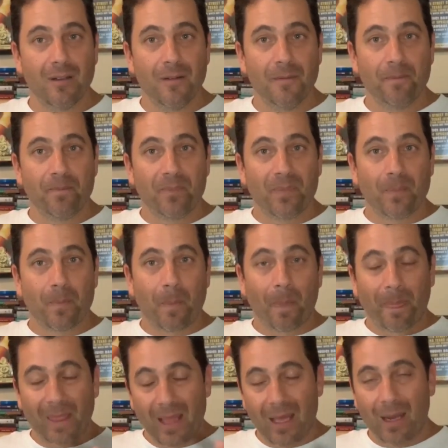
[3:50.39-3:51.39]

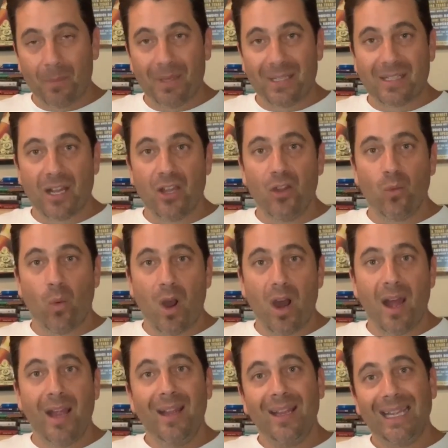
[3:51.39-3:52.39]
I'm going to tell you
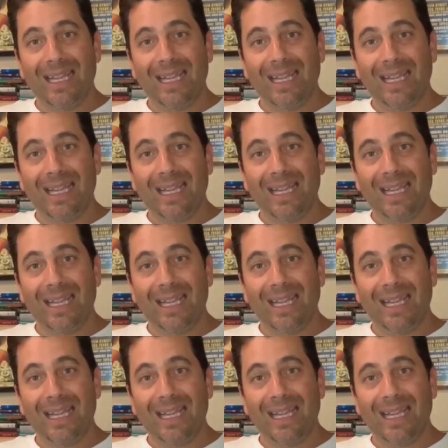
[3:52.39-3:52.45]
why